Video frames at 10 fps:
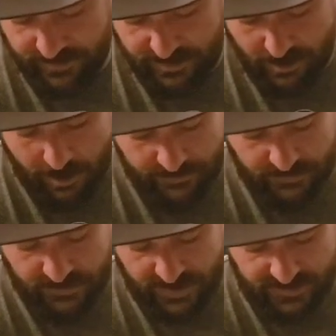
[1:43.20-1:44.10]
Then the
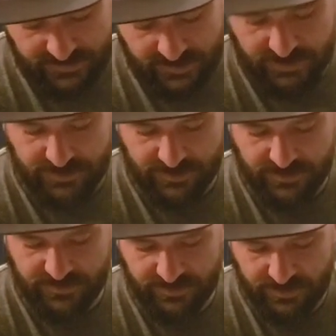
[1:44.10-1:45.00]
officer takes it and he
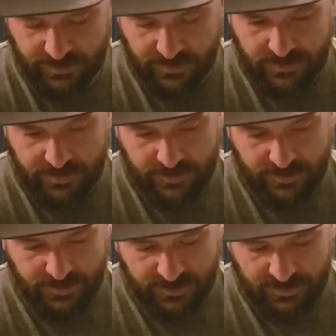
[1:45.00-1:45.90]
does
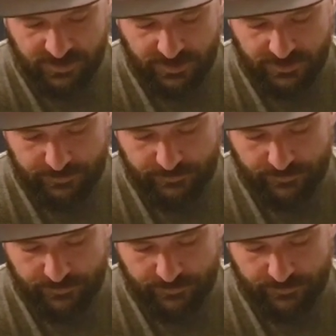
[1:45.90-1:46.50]
the